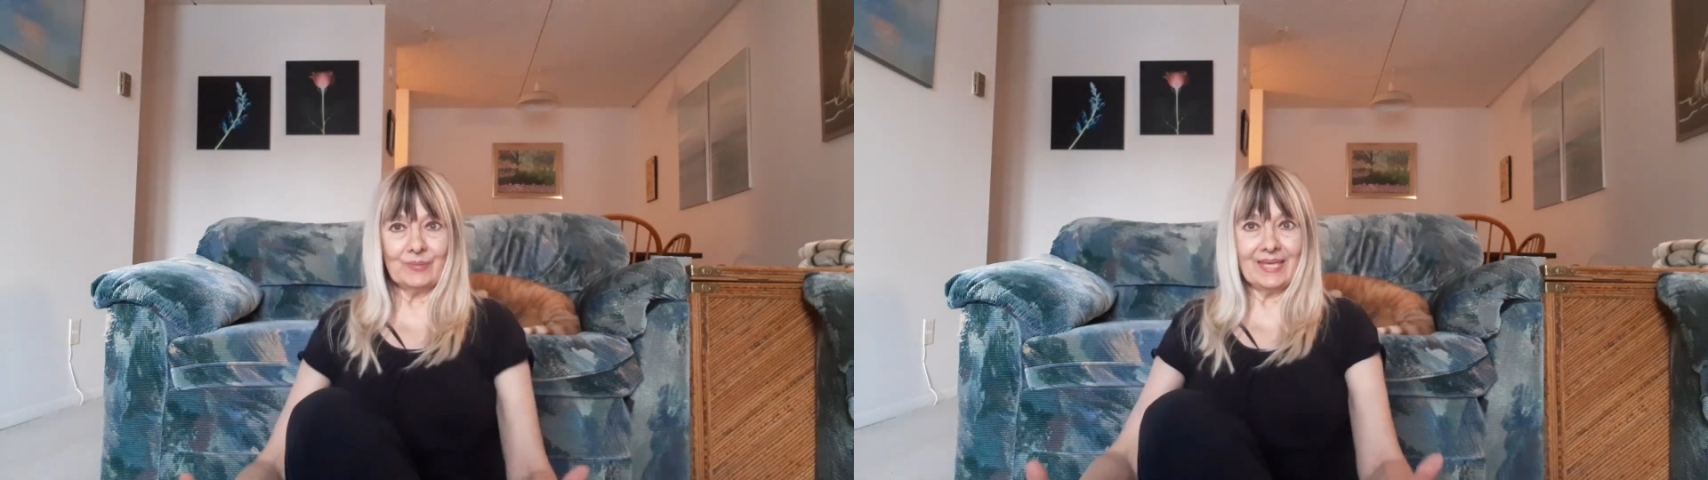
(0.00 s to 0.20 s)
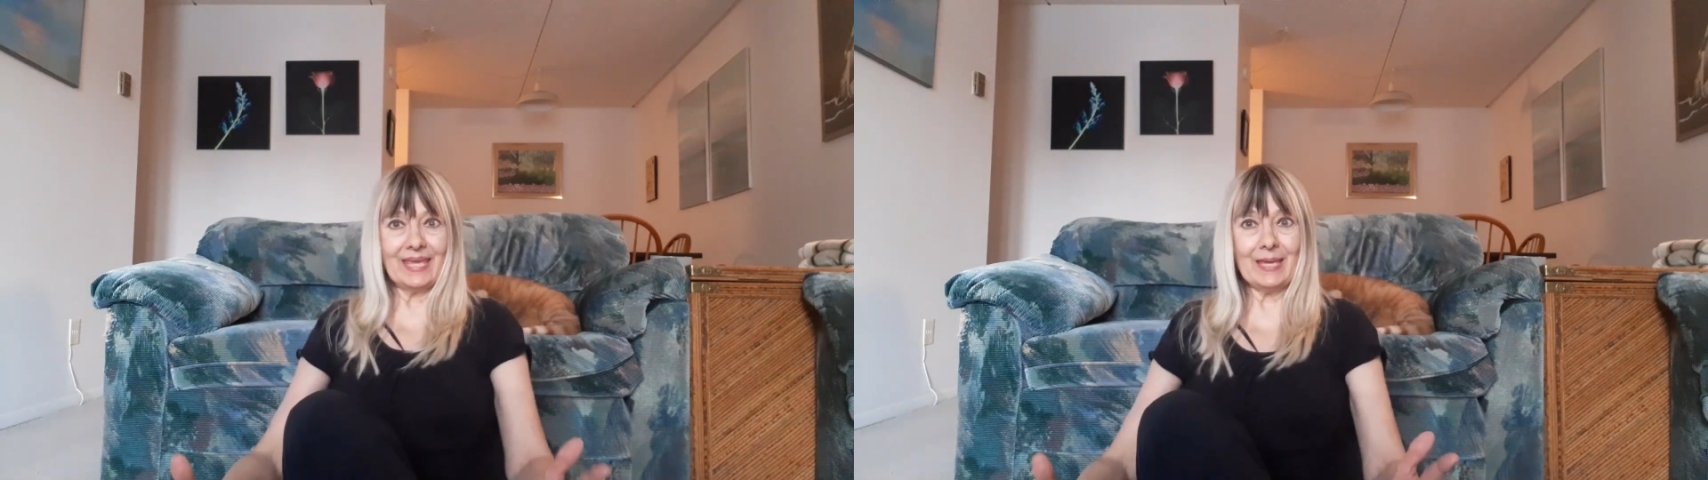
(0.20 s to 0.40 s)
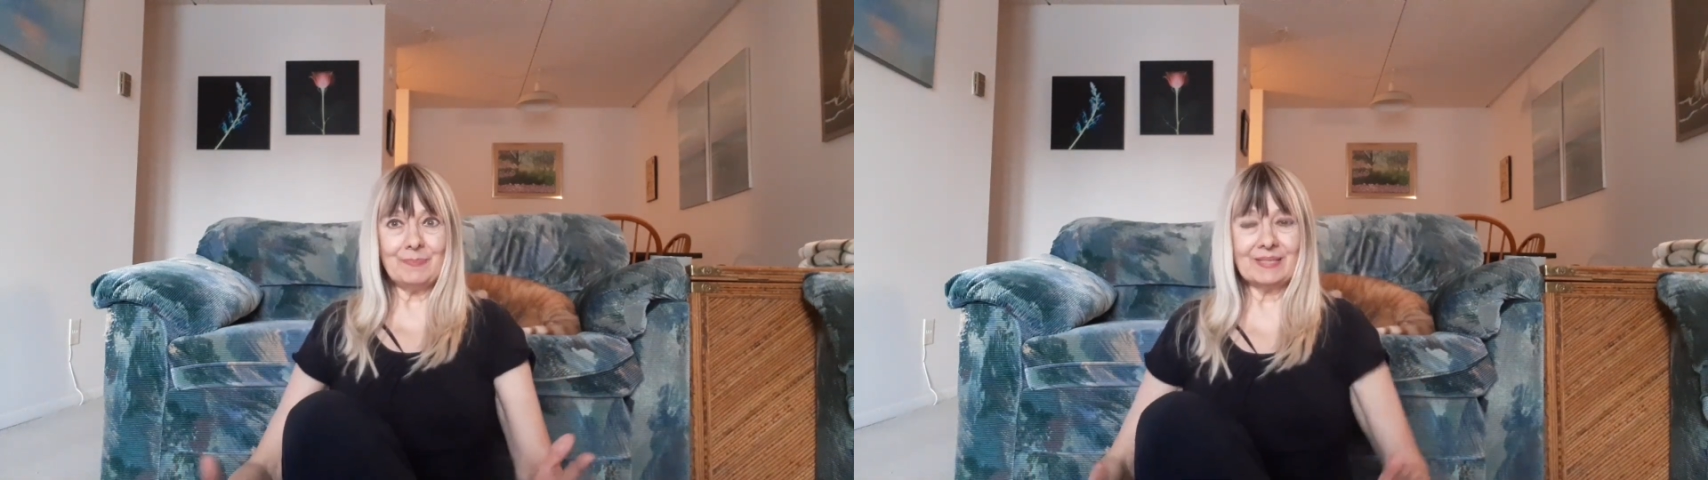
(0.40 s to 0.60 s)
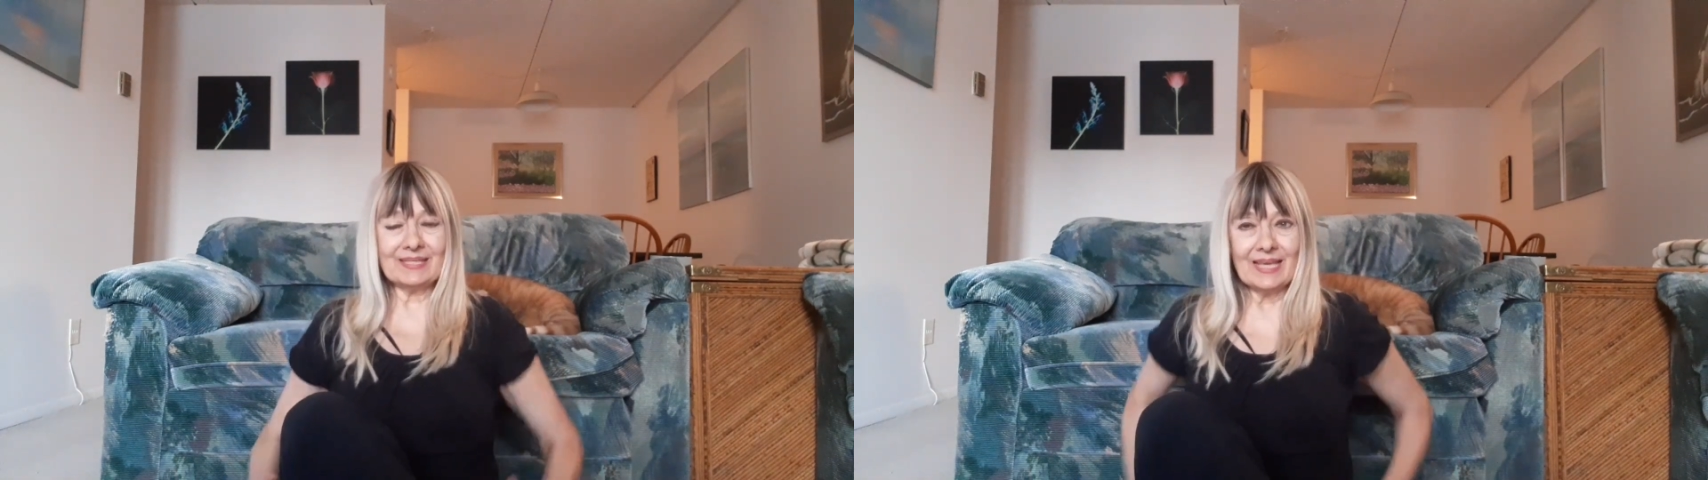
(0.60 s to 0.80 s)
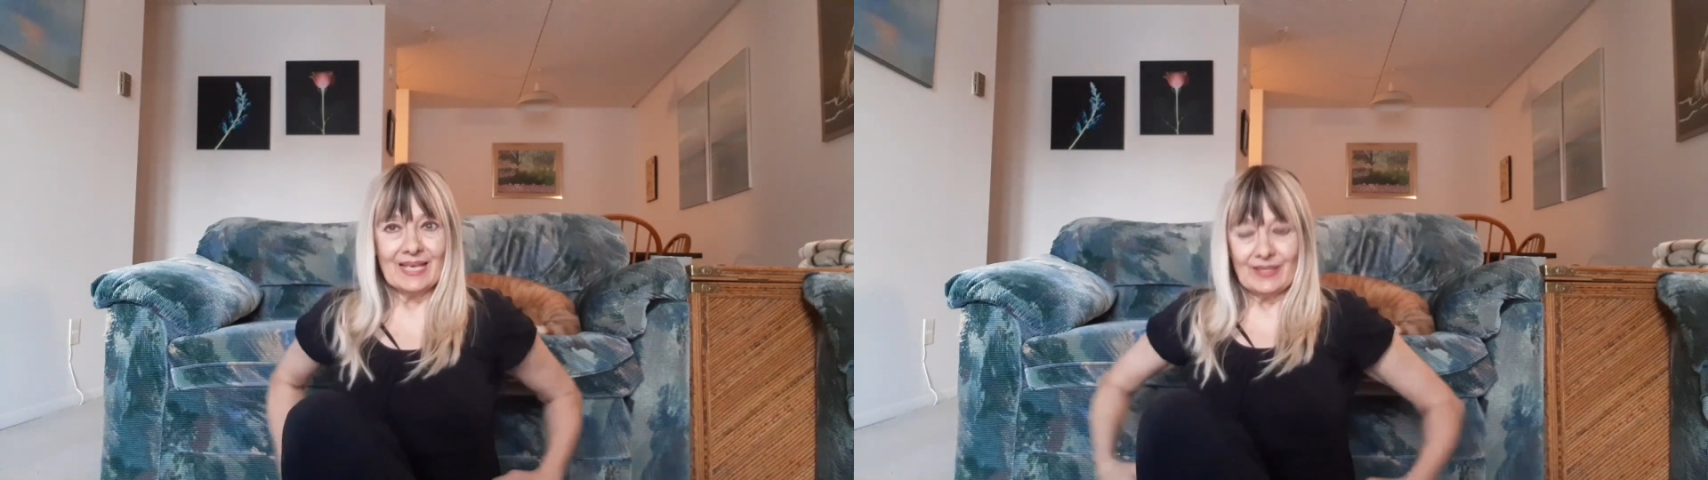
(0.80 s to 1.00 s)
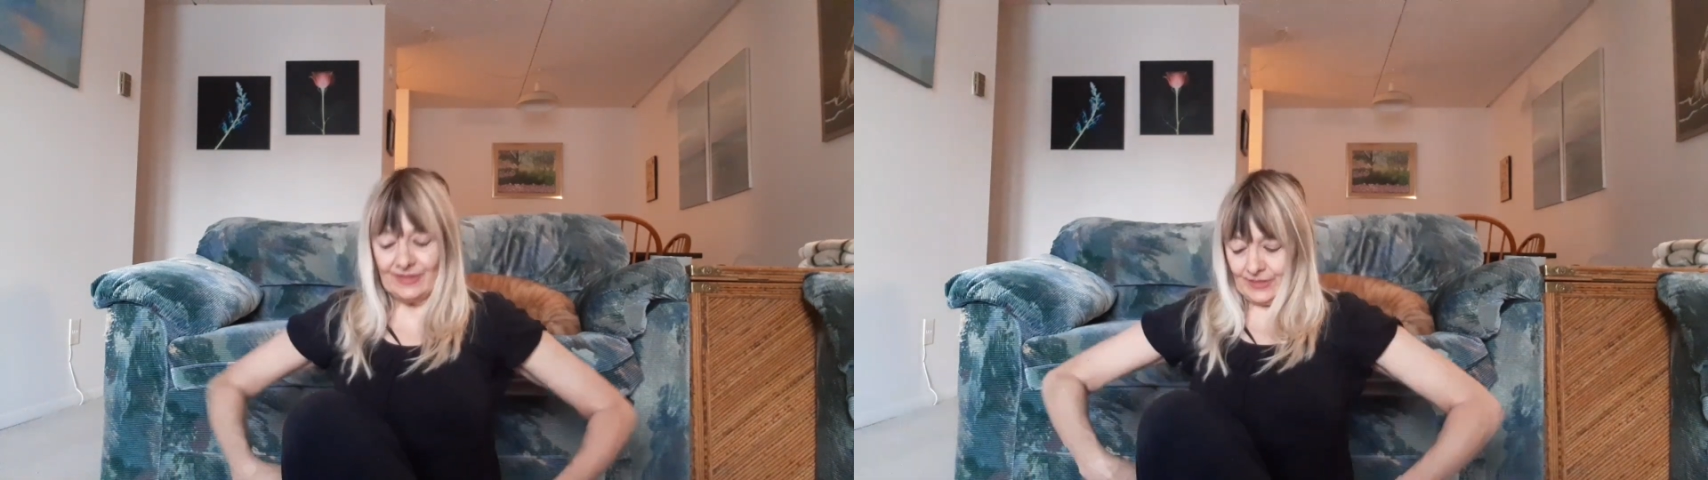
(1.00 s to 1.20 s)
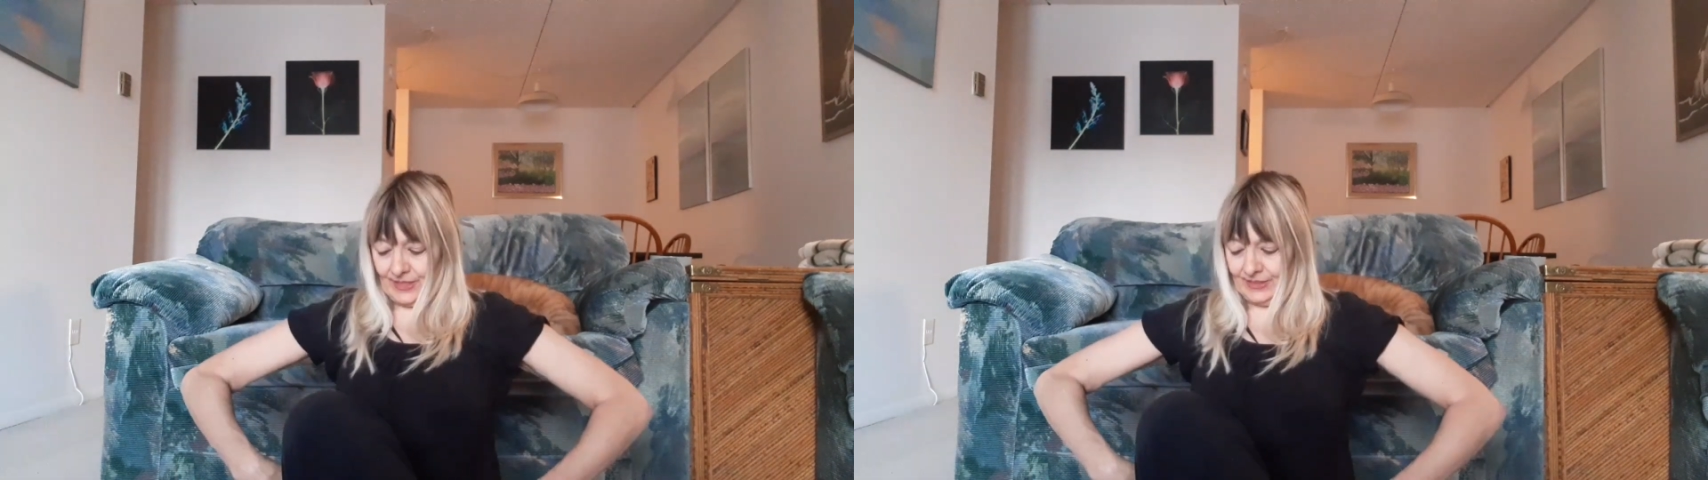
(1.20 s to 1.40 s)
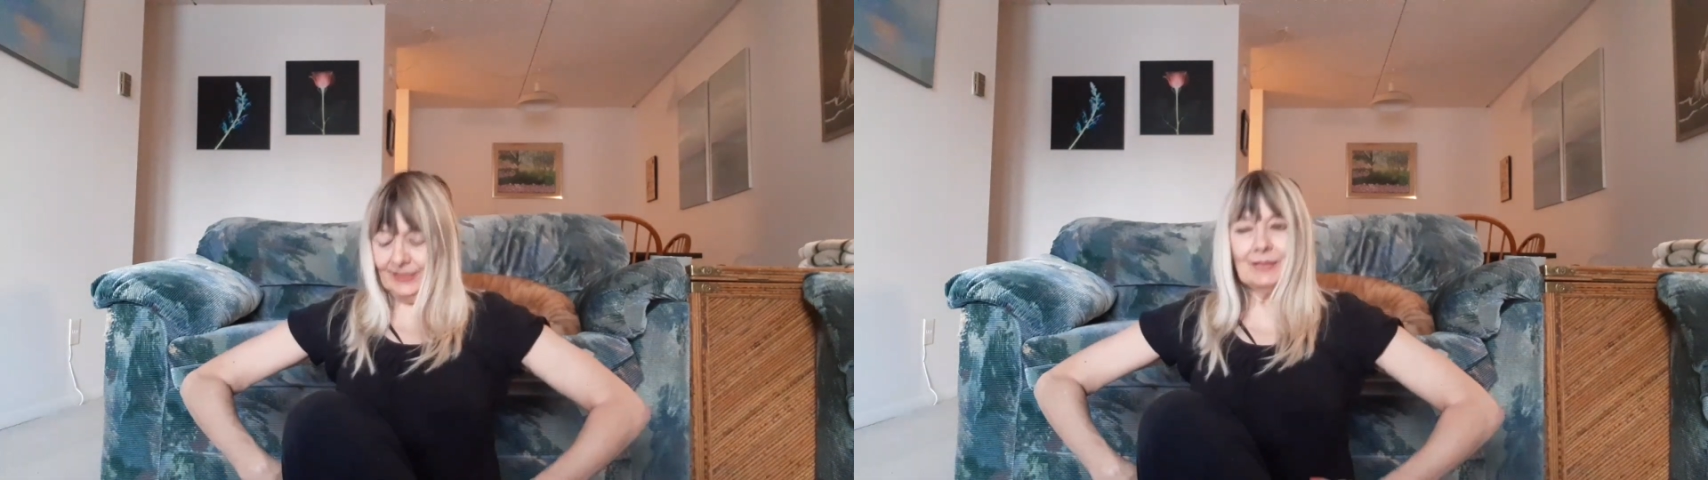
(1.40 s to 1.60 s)
hips,
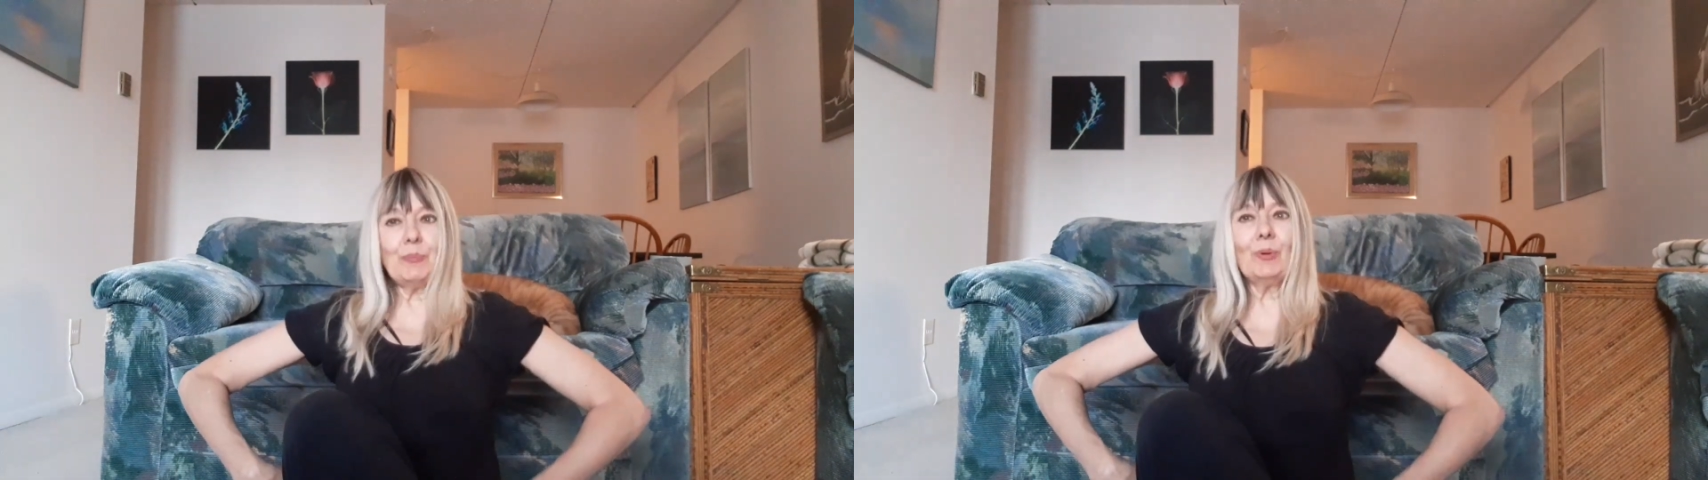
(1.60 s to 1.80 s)
the little